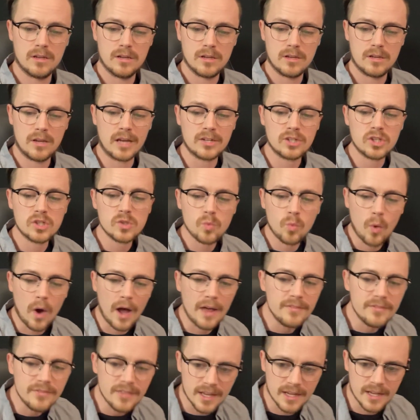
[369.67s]
Not just
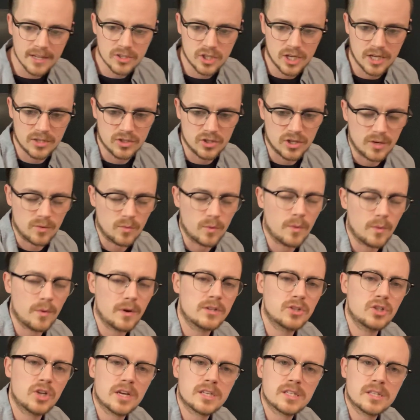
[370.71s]
one thing changing. We
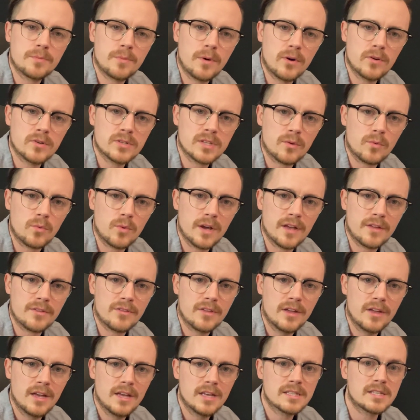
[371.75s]
want to juxtapose it with
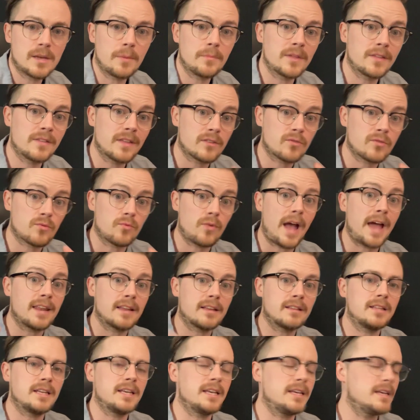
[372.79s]
something that's
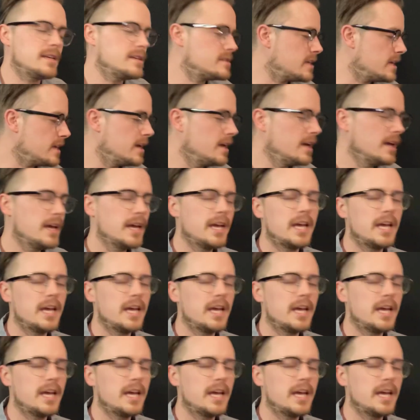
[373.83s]
radically easy.